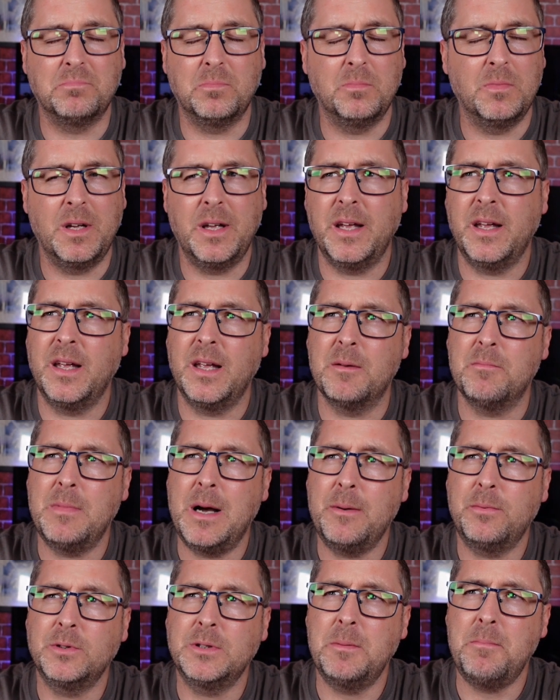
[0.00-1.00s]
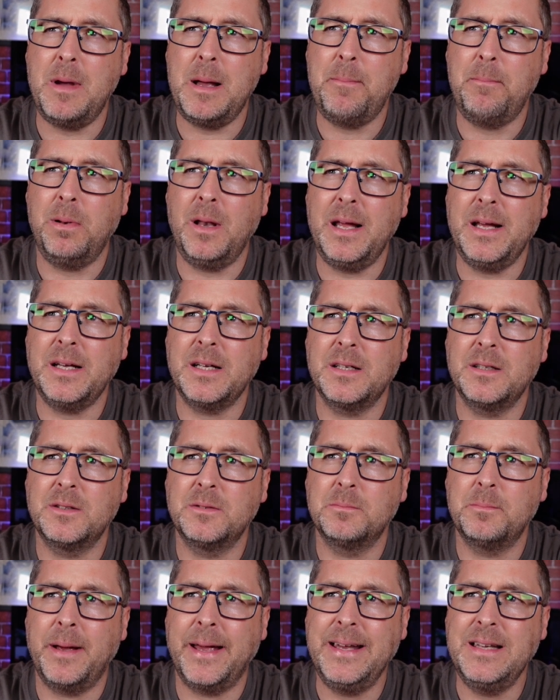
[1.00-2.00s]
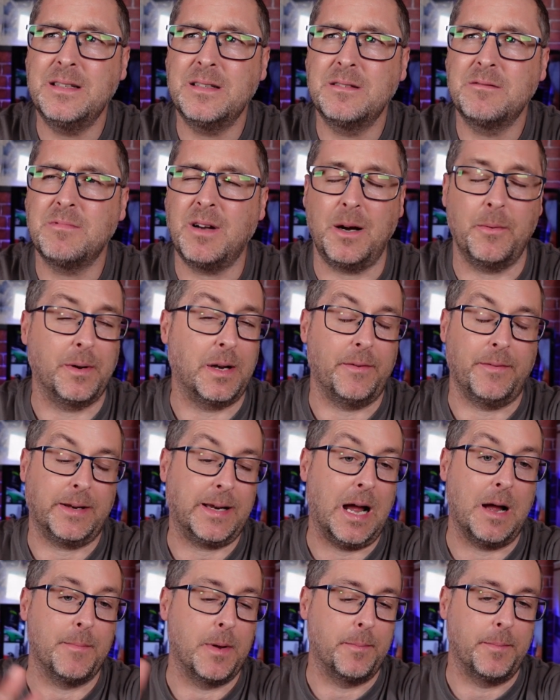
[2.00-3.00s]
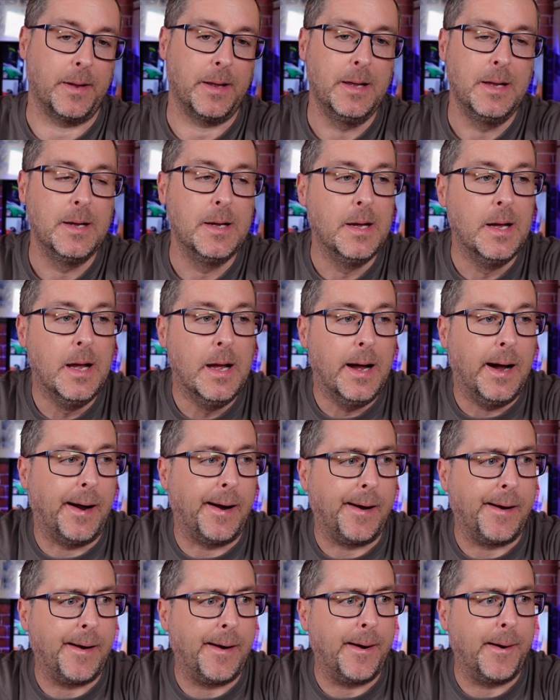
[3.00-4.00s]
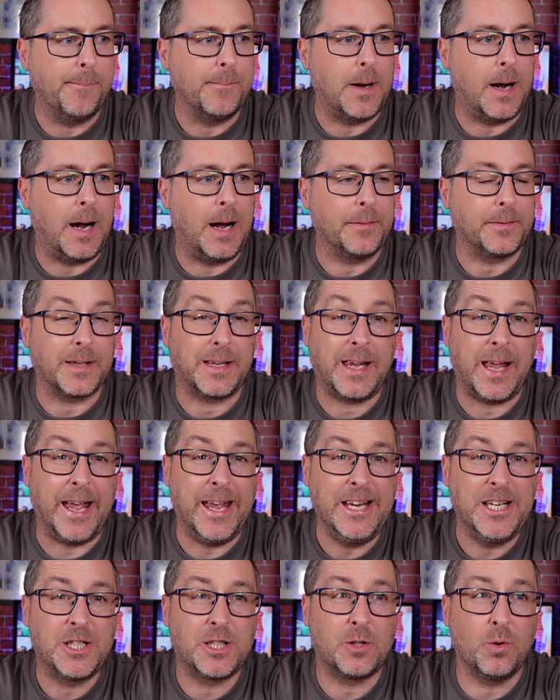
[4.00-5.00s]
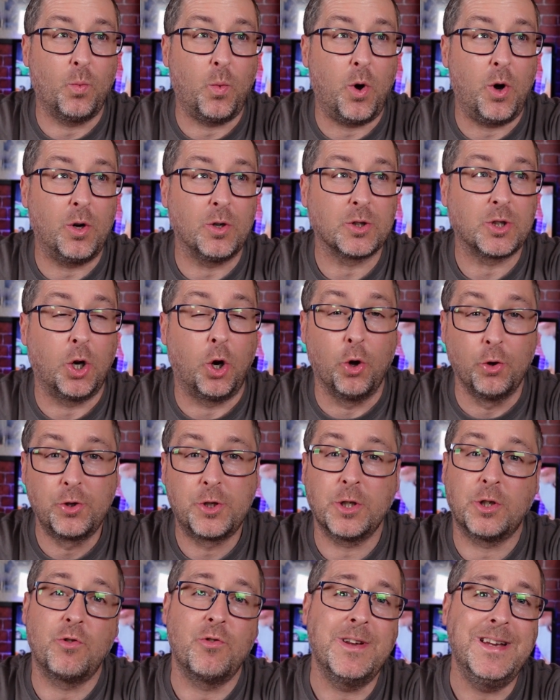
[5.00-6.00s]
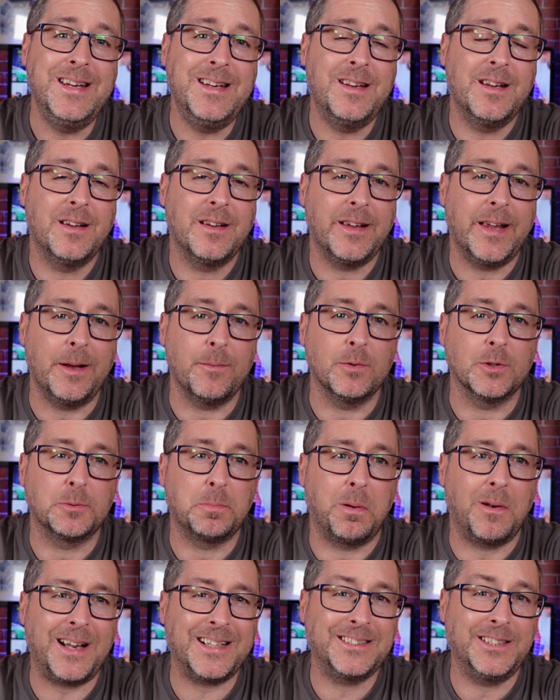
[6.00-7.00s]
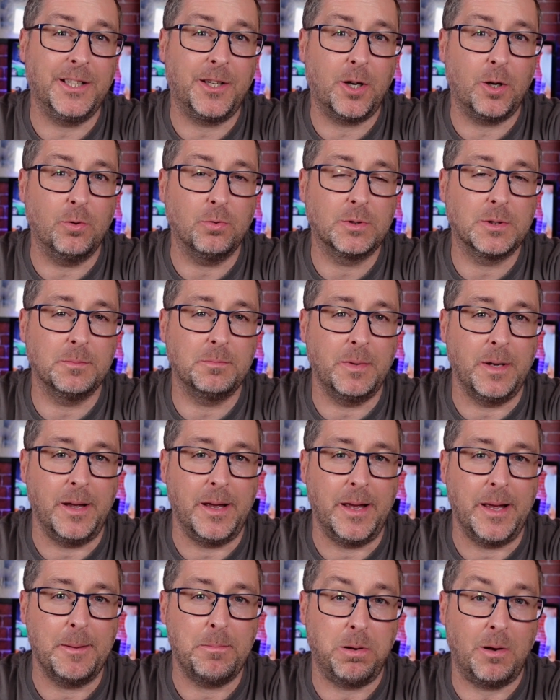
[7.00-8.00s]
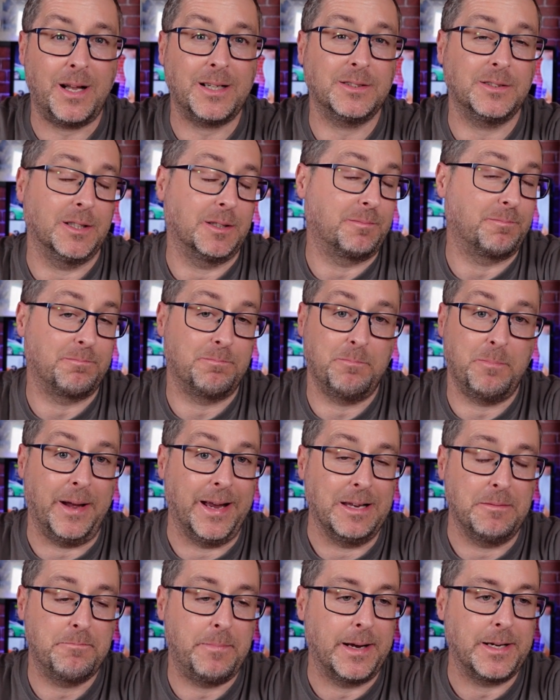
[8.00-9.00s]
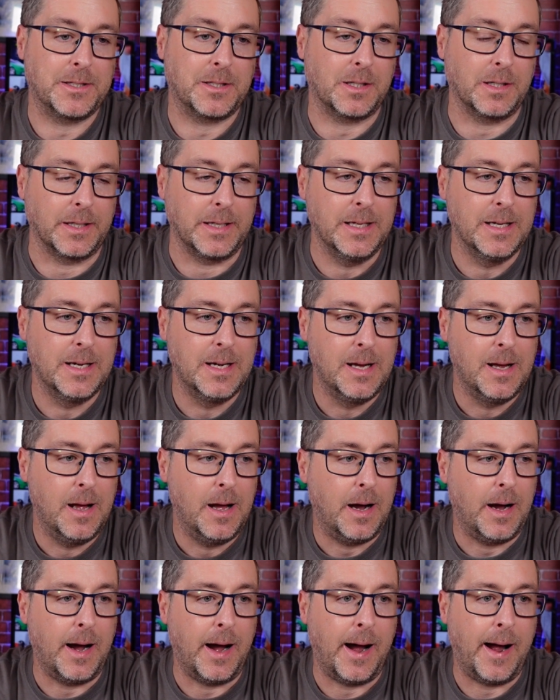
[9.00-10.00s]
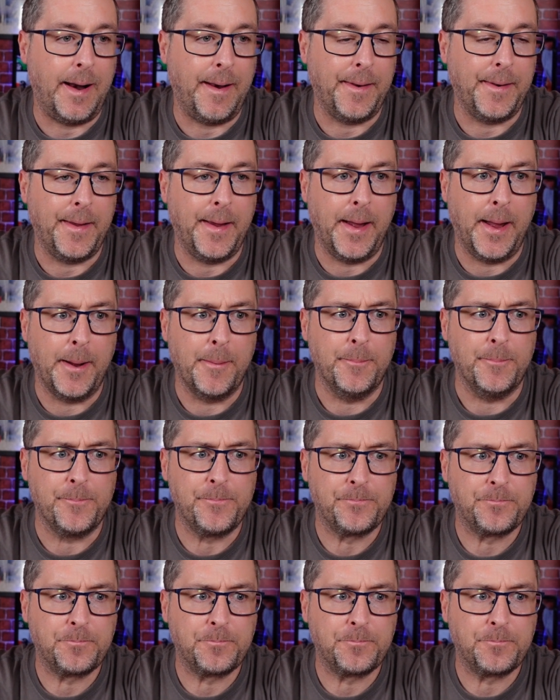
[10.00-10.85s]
Was it matte black paint? Oh, whatever, can't remember. And the case was hunter green. It was plastic coat, plastic paint basically. And